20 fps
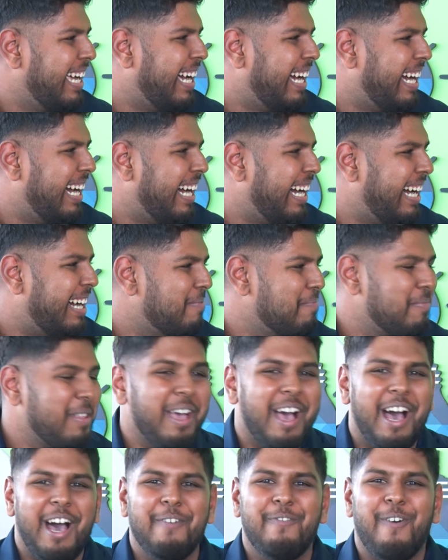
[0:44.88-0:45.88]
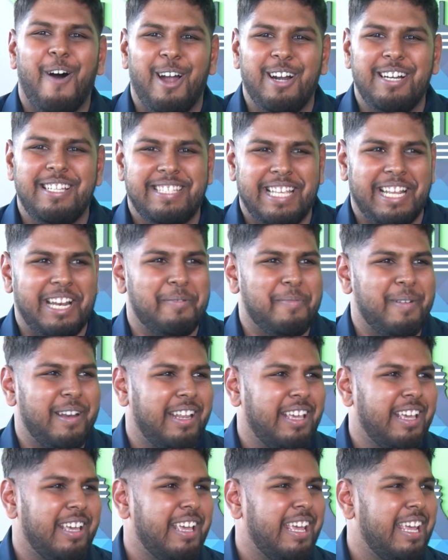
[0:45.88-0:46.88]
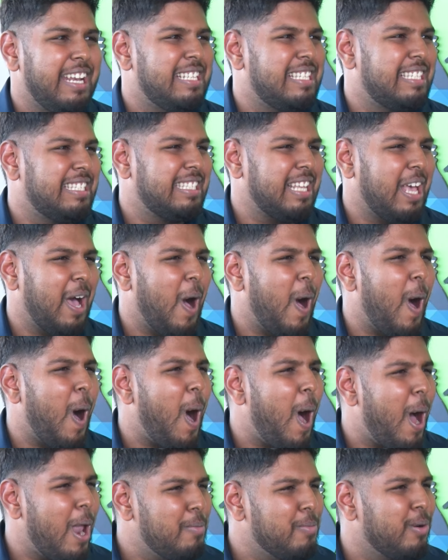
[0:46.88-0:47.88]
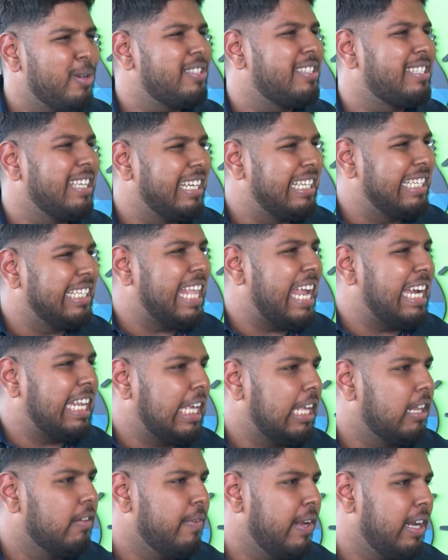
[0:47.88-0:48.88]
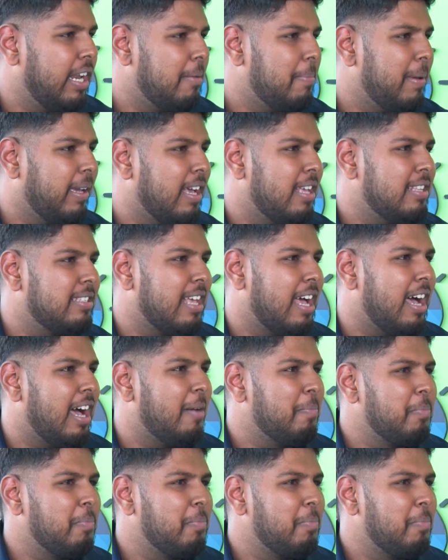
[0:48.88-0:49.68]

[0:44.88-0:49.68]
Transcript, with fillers: uh, award ceremony, it's almost certain that he'll win it because